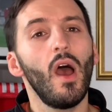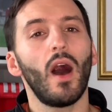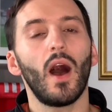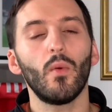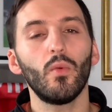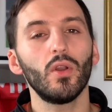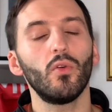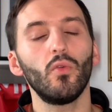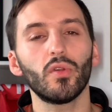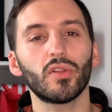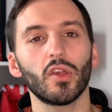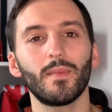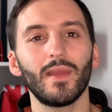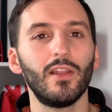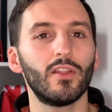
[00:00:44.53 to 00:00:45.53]
I will
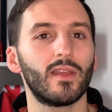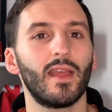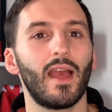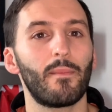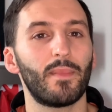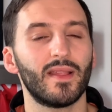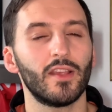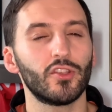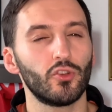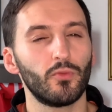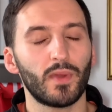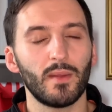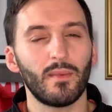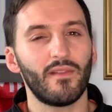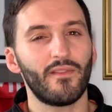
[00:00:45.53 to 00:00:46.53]
also be looking at potential
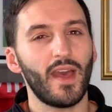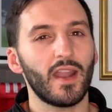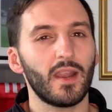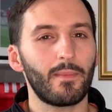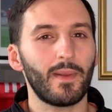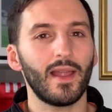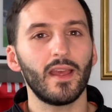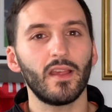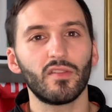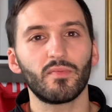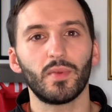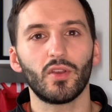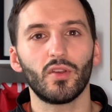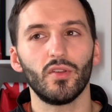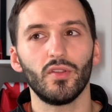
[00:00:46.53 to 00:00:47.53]
Primavera players
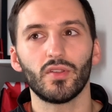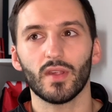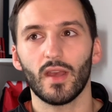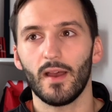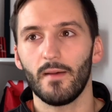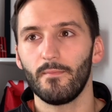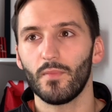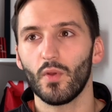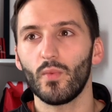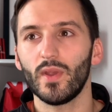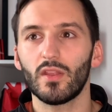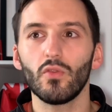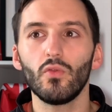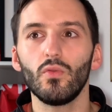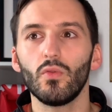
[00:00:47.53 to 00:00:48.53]
because I
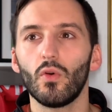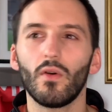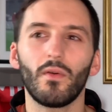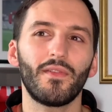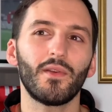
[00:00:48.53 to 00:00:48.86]
think